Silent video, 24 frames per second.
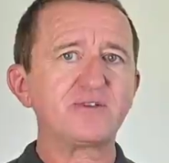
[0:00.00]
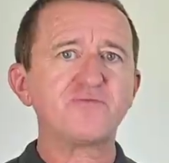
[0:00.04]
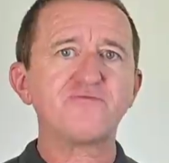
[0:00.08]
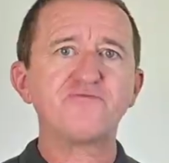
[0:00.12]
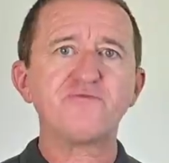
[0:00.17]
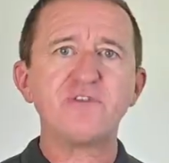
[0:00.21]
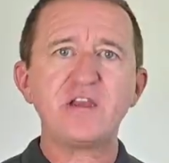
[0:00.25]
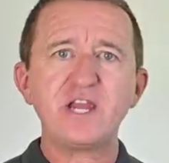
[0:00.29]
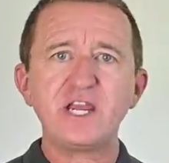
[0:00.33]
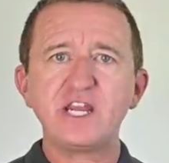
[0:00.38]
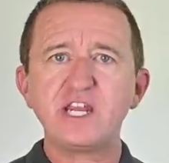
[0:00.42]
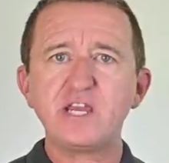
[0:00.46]
a
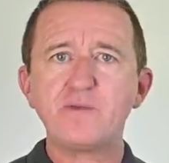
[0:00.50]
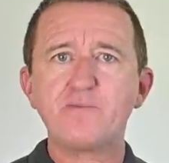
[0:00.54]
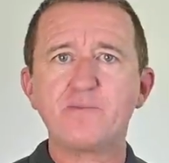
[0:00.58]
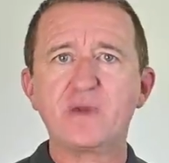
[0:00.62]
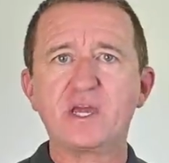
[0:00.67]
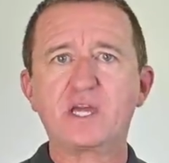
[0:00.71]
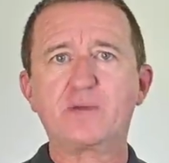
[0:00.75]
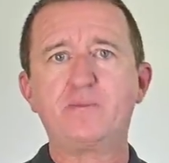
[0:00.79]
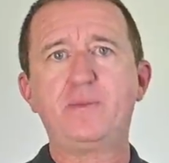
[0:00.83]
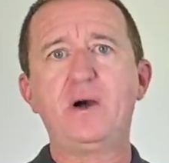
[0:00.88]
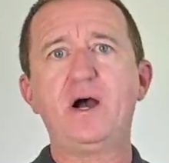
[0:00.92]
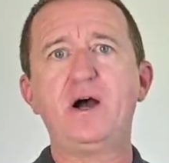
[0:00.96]
really
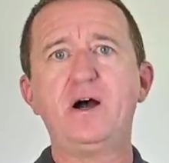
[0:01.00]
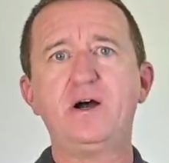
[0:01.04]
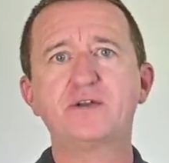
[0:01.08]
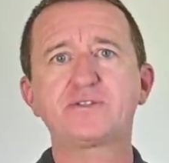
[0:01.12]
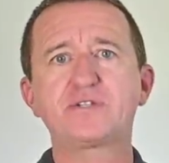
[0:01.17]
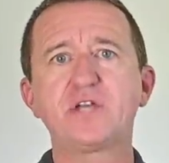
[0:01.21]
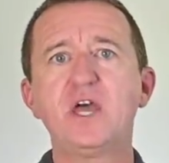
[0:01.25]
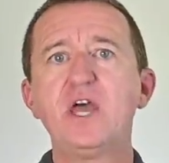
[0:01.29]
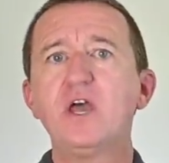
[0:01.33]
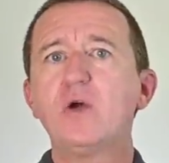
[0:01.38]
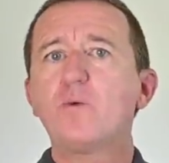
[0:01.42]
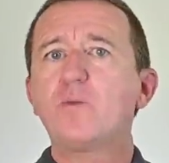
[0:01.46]
big
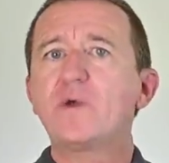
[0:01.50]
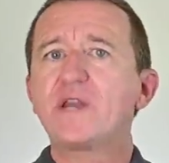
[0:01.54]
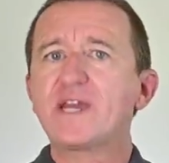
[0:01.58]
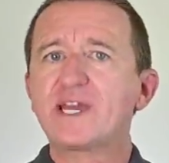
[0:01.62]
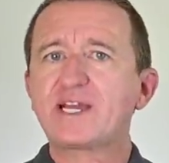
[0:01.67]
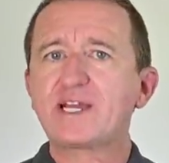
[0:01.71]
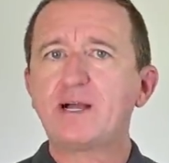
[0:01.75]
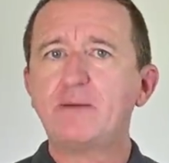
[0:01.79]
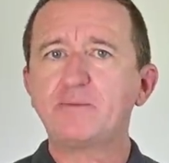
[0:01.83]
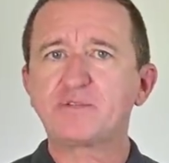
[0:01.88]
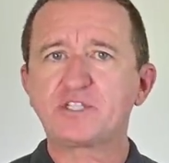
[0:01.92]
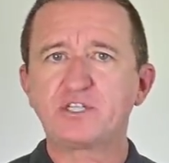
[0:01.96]
part when it
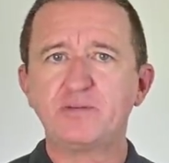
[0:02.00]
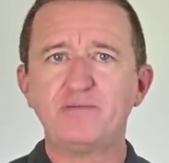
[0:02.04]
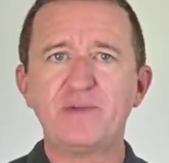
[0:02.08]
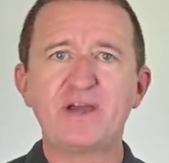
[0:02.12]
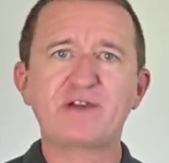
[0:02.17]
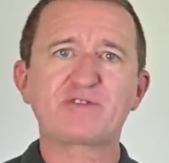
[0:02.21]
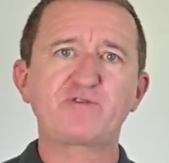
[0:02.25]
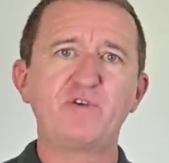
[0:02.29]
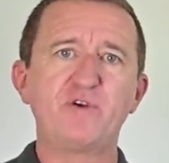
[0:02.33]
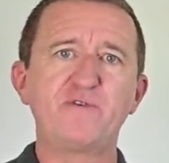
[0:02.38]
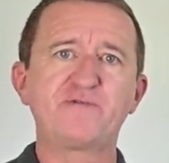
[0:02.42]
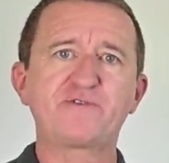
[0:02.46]
comes to
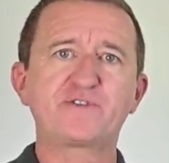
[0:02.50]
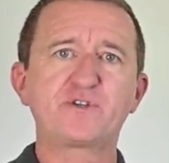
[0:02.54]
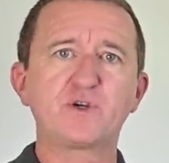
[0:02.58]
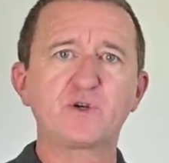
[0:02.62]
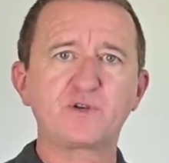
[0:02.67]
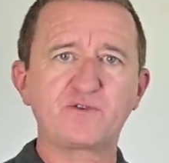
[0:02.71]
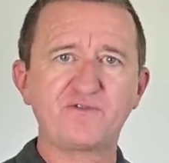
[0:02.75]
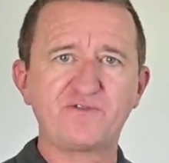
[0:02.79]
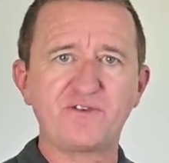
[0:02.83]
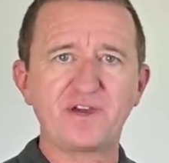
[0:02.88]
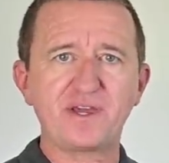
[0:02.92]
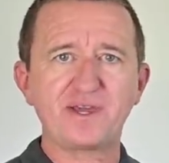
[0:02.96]
macro
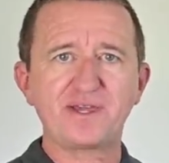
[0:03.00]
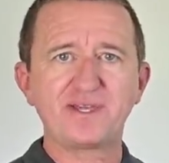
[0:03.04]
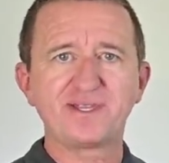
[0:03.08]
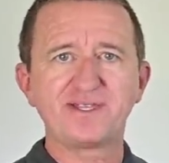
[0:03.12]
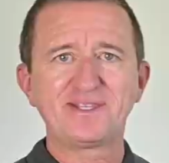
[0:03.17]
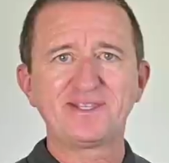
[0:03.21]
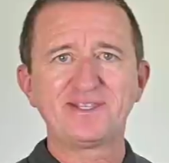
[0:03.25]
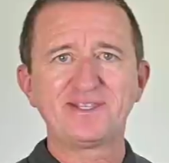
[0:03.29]
photography.